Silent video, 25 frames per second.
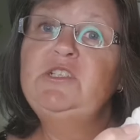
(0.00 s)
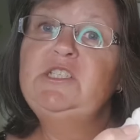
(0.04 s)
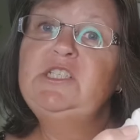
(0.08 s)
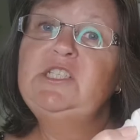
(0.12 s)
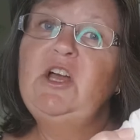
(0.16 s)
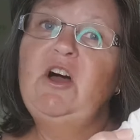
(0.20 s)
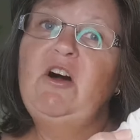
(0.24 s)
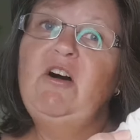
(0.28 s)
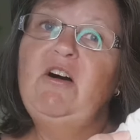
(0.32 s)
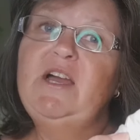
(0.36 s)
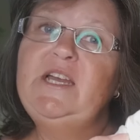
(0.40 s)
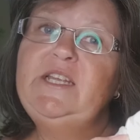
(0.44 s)

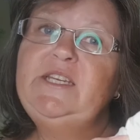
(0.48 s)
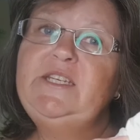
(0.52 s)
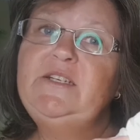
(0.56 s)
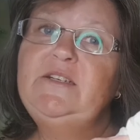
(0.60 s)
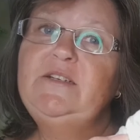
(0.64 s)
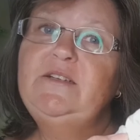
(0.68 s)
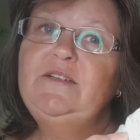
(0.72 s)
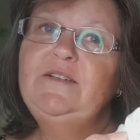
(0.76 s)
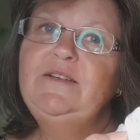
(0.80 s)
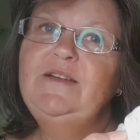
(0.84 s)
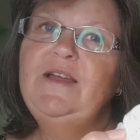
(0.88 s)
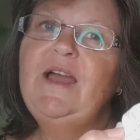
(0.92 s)
side
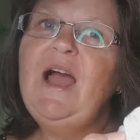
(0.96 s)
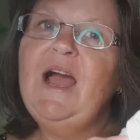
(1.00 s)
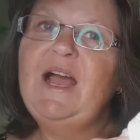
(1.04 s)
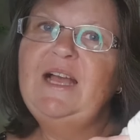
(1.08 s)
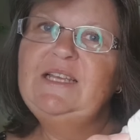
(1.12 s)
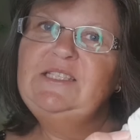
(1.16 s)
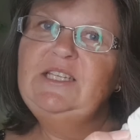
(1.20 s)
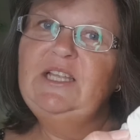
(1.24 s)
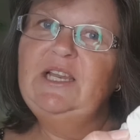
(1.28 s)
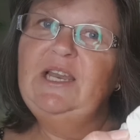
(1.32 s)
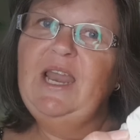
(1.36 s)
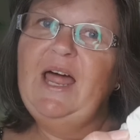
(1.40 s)

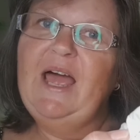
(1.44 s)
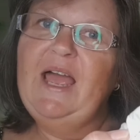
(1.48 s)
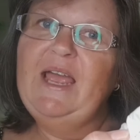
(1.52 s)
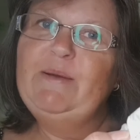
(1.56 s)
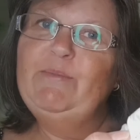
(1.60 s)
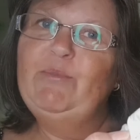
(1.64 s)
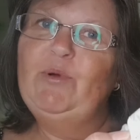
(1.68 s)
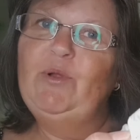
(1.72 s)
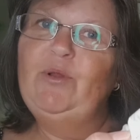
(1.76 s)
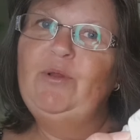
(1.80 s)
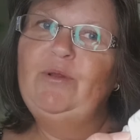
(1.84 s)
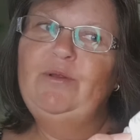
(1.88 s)
has a
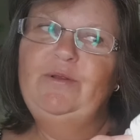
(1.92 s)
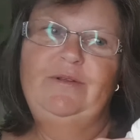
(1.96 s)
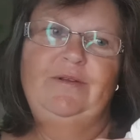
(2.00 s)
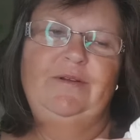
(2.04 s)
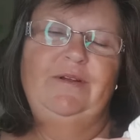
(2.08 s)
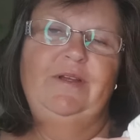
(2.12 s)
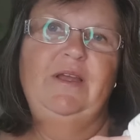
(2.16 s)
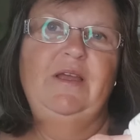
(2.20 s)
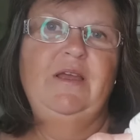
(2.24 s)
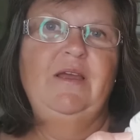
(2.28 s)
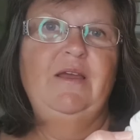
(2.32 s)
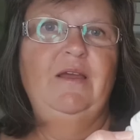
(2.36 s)
label.
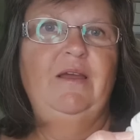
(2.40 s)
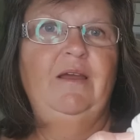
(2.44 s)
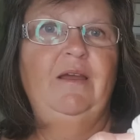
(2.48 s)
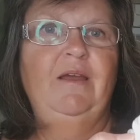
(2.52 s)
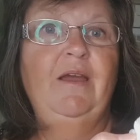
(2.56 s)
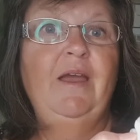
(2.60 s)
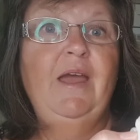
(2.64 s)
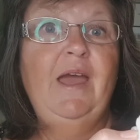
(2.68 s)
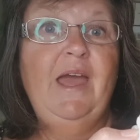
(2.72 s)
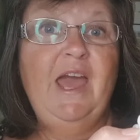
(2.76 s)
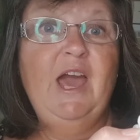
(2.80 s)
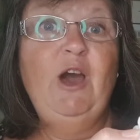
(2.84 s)

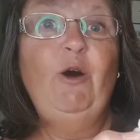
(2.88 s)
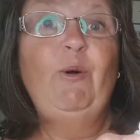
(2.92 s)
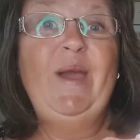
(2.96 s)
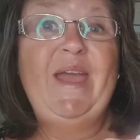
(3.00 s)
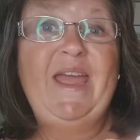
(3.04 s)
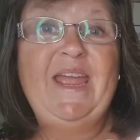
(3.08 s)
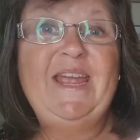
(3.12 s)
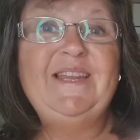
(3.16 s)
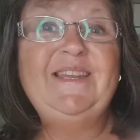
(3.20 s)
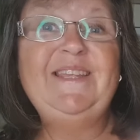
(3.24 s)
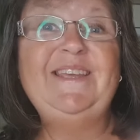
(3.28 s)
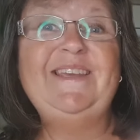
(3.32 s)
How
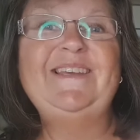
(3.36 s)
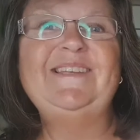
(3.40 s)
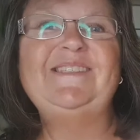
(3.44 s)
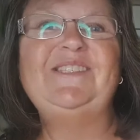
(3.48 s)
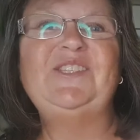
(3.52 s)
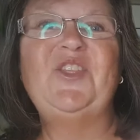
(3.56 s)
handy is